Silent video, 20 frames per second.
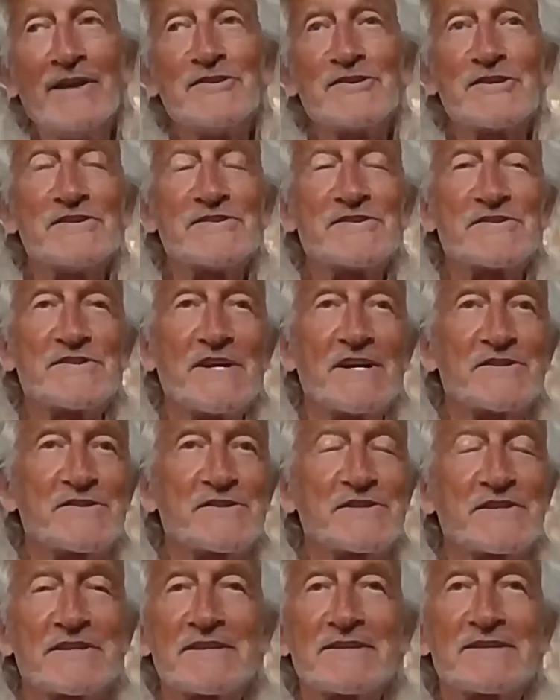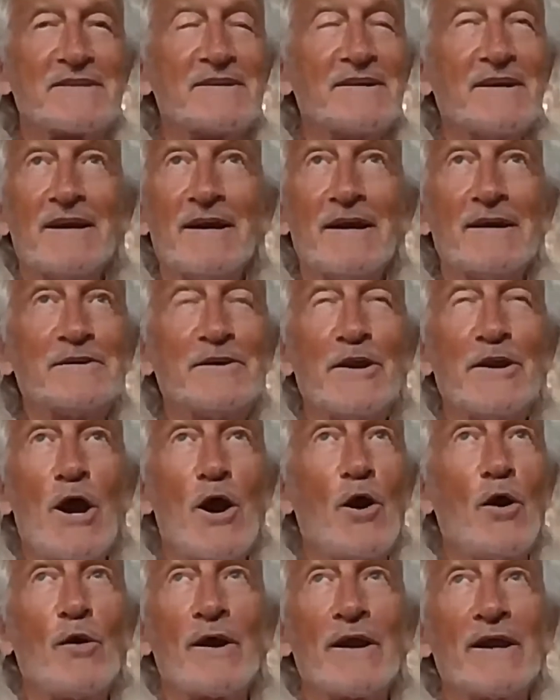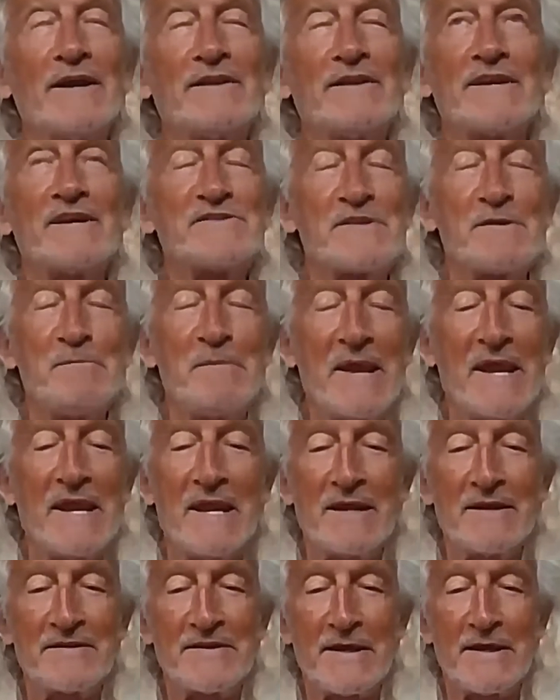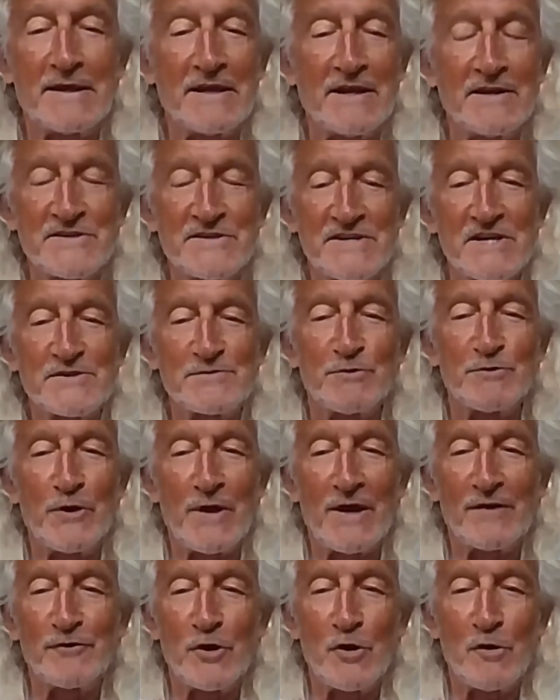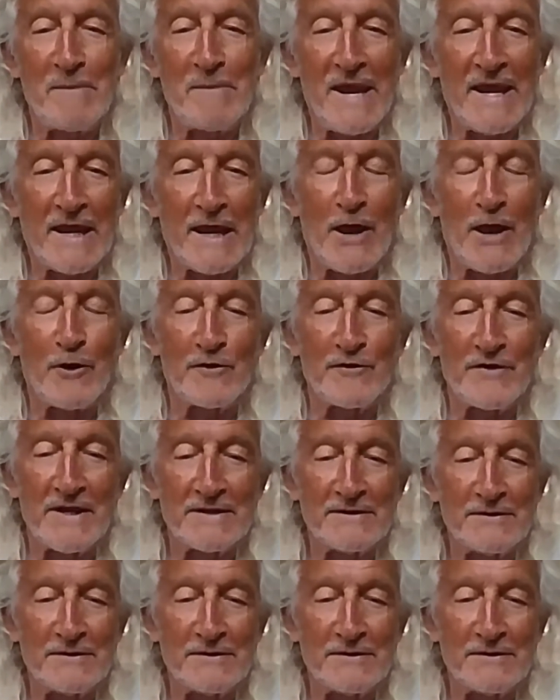is just, you know, it doesn't mean anything. It's just whatever you make out of it.